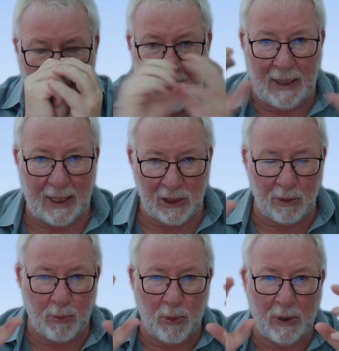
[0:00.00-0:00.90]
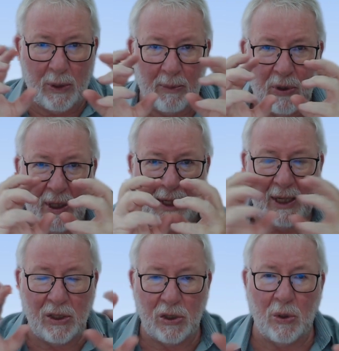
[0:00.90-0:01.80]
And that's the point that I'm trying to
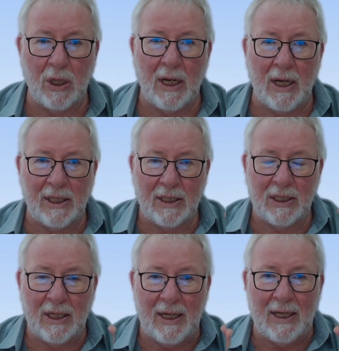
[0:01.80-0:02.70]
get to, is that